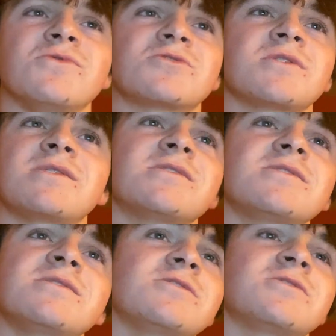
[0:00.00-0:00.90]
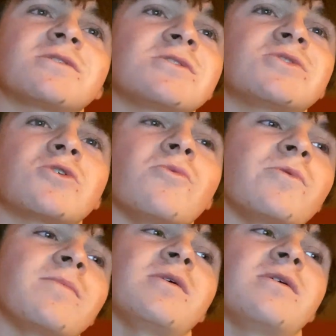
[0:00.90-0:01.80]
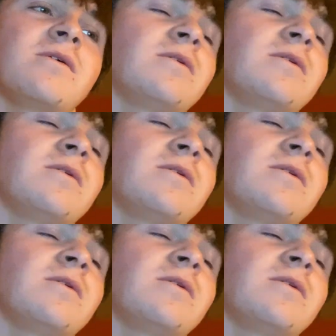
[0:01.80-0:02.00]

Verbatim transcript: So, like, this is just, like, stupid to me.